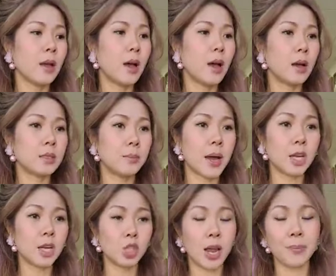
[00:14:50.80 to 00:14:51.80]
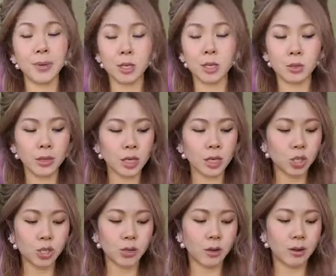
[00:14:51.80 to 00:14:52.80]
uh, to buy shampoo and
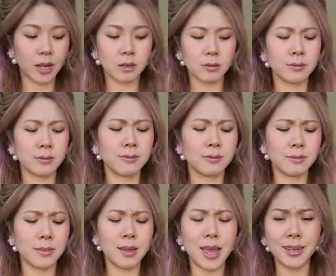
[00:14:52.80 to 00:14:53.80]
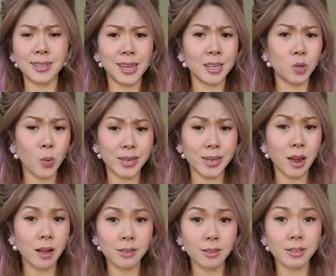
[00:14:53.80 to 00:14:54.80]
conditioner, they're like eighteen, twenty
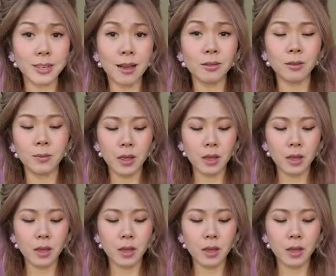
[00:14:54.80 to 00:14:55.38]
dollars now.